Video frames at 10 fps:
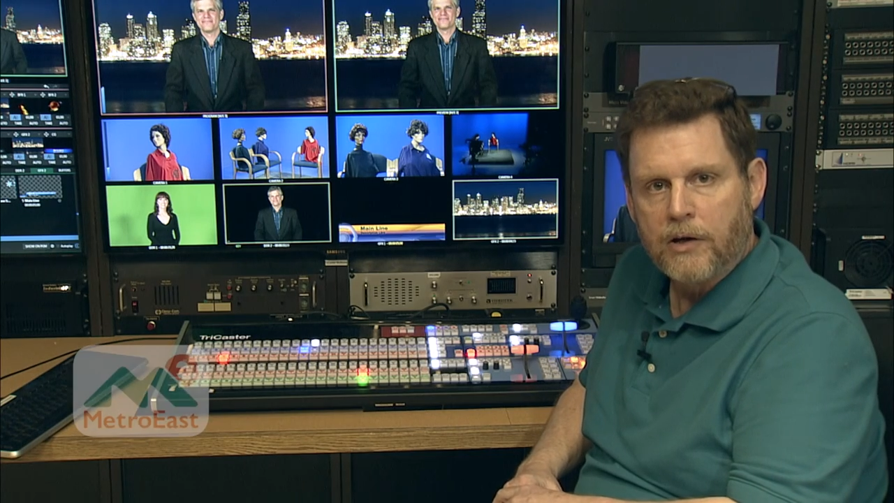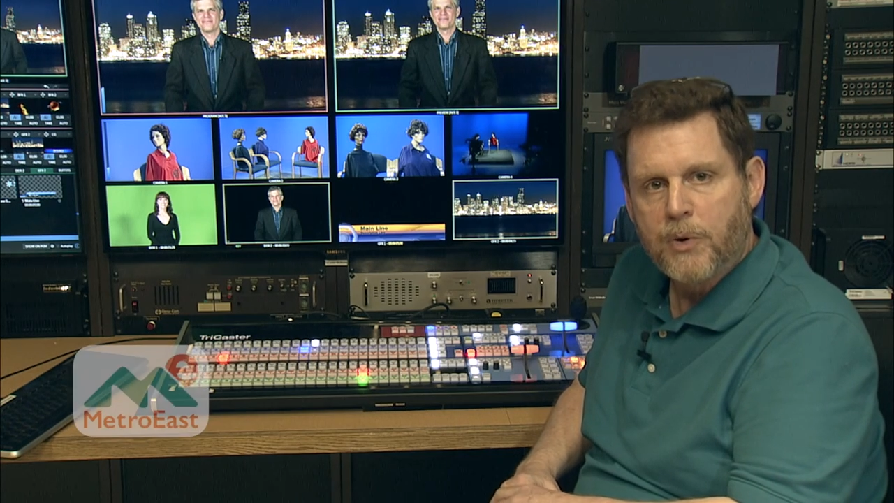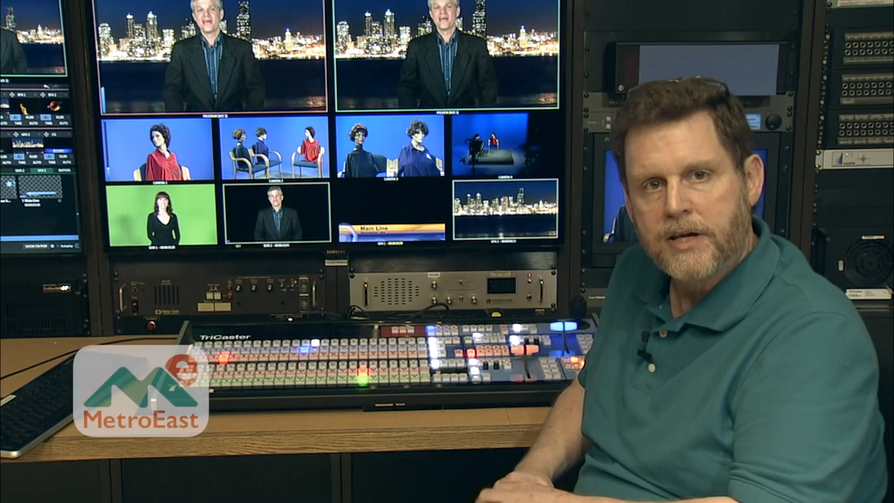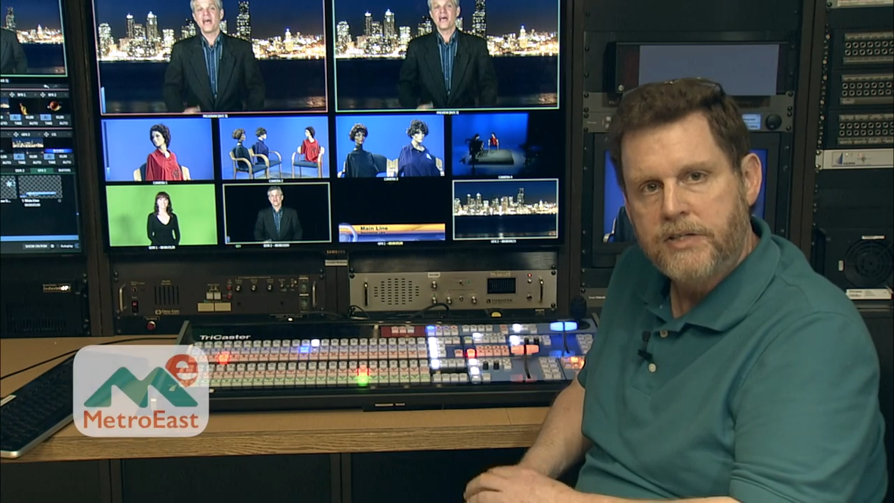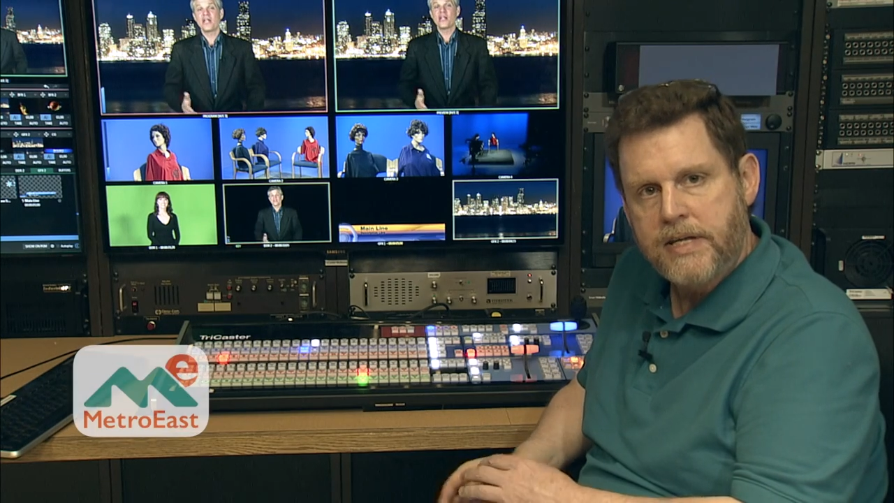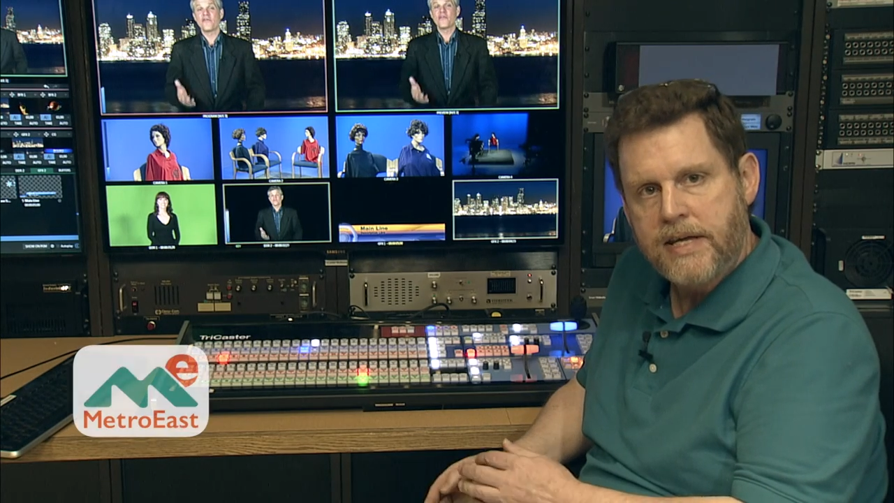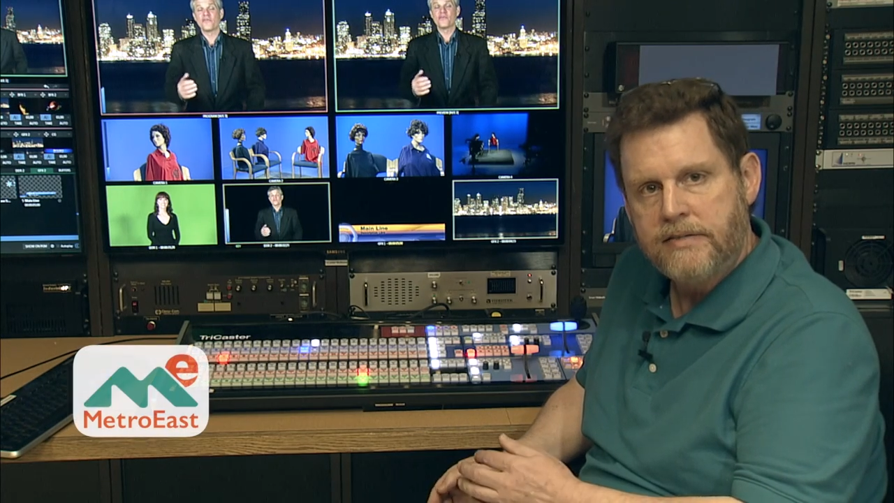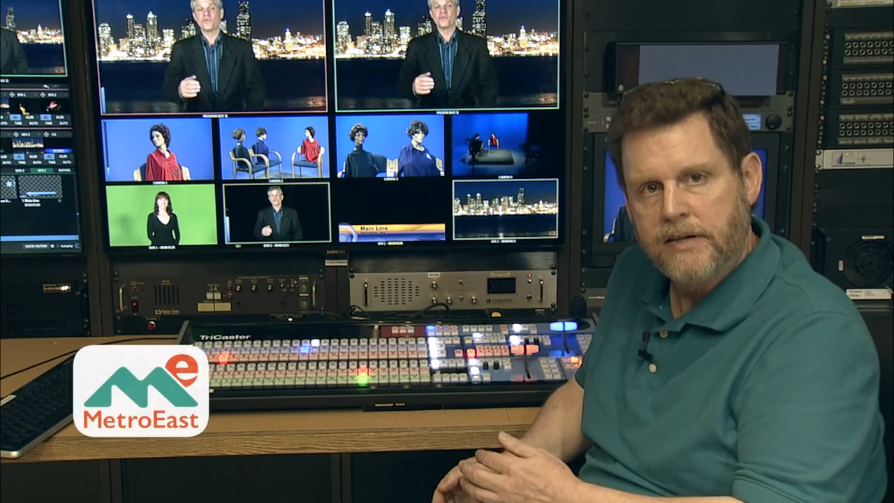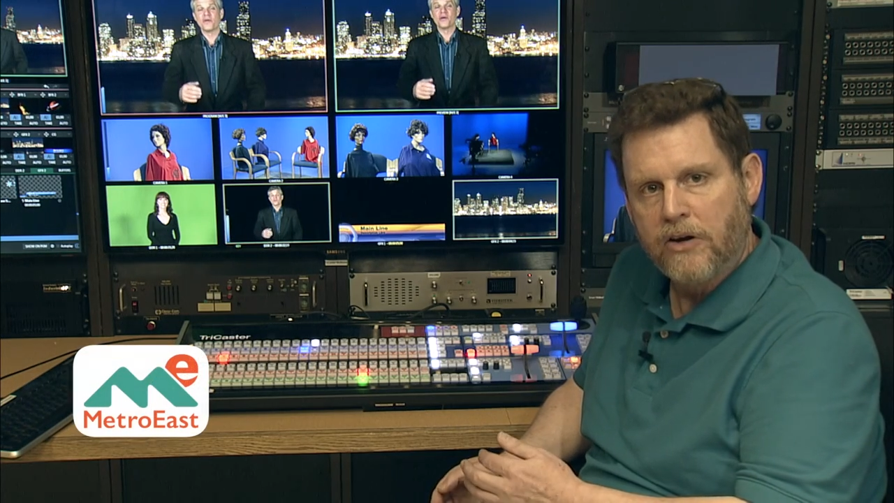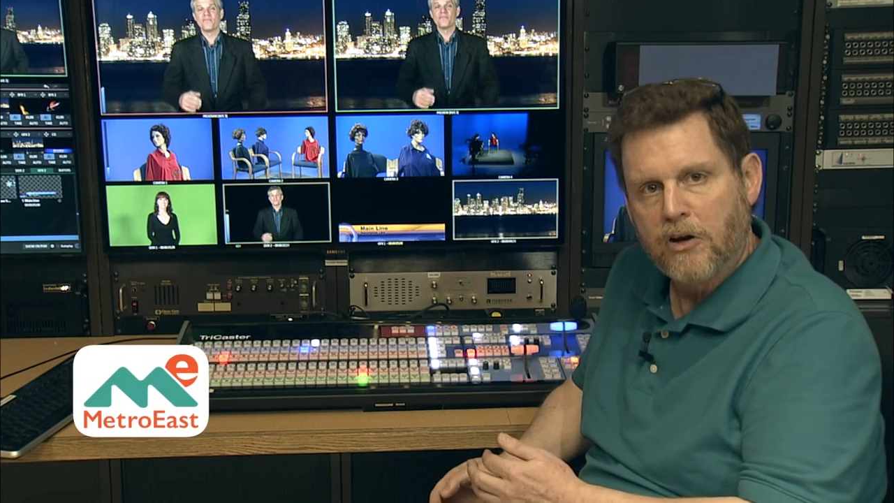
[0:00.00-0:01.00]
quick
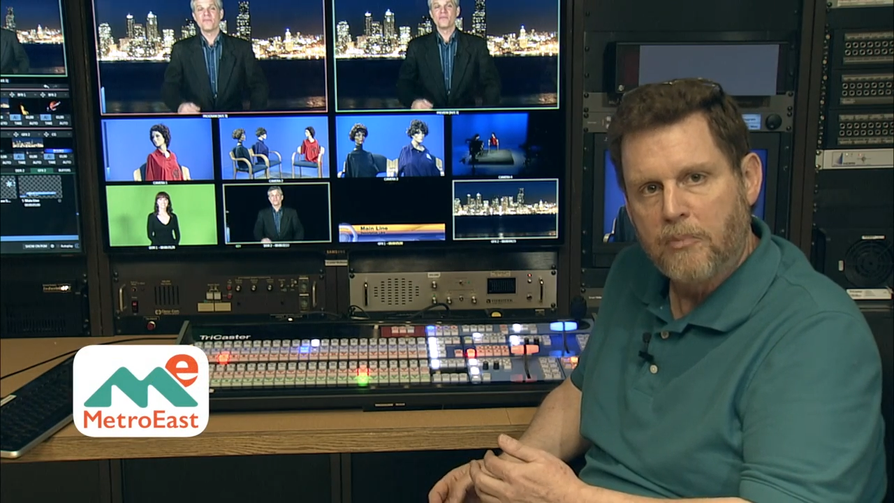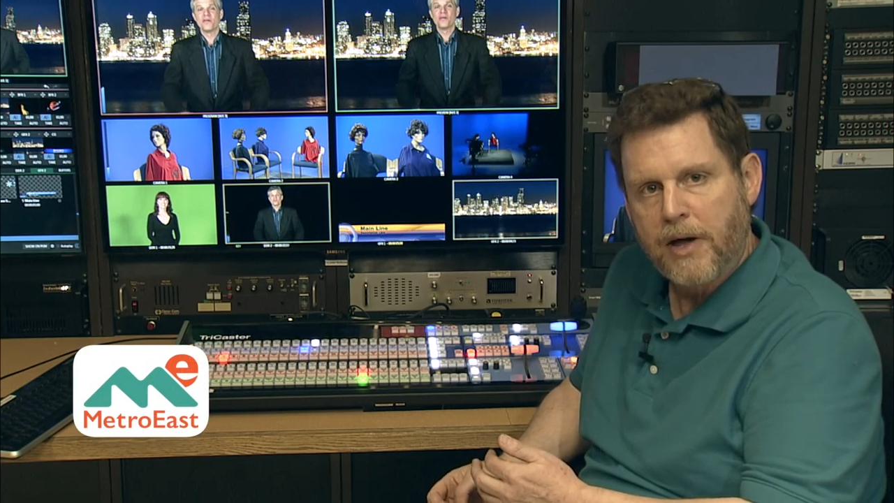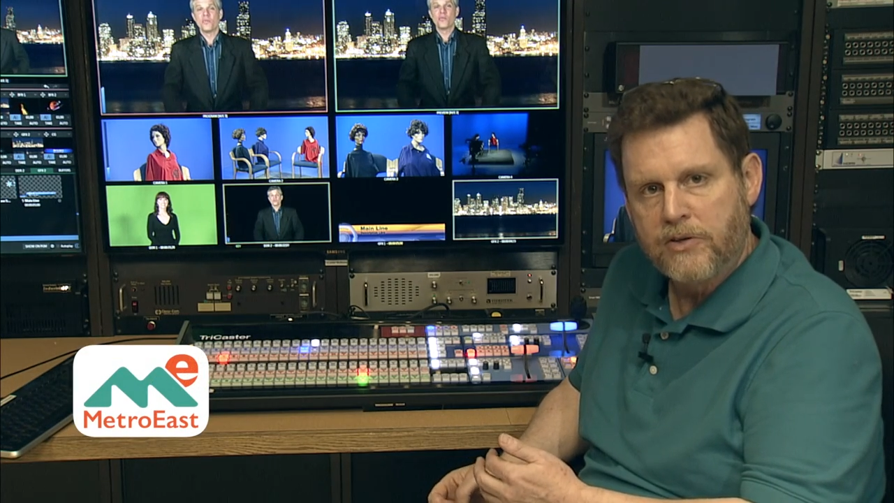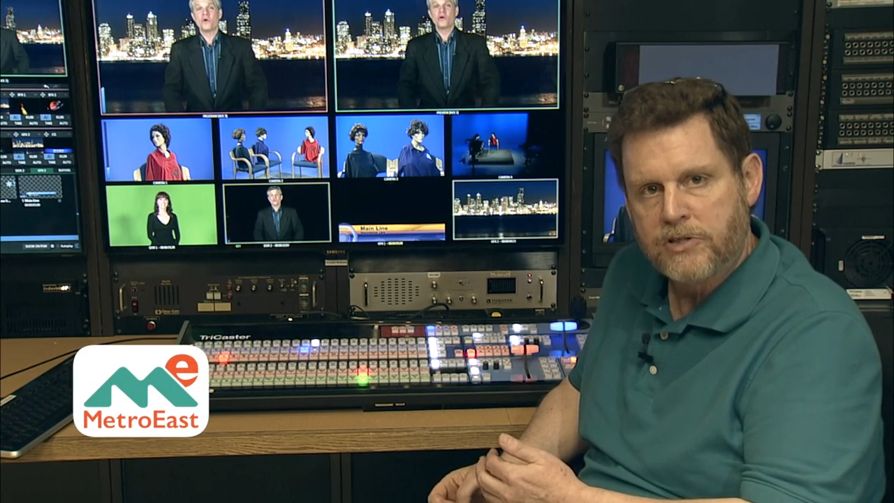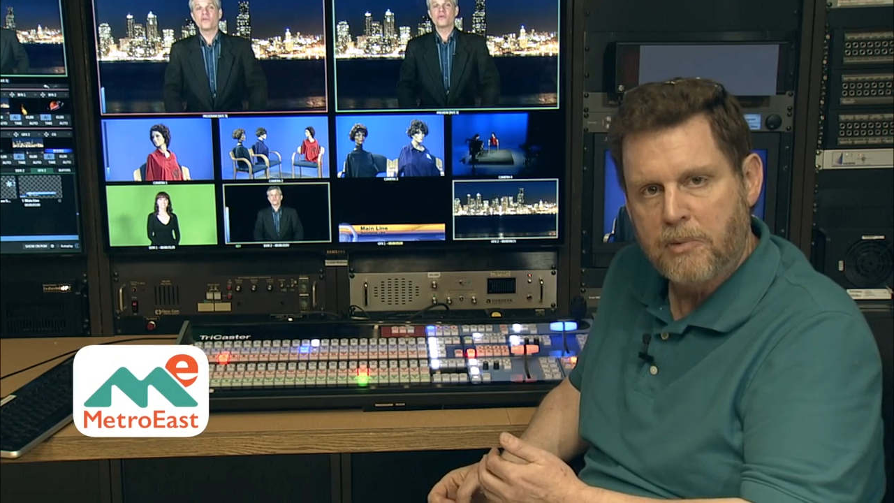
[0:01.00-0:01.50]
tease here about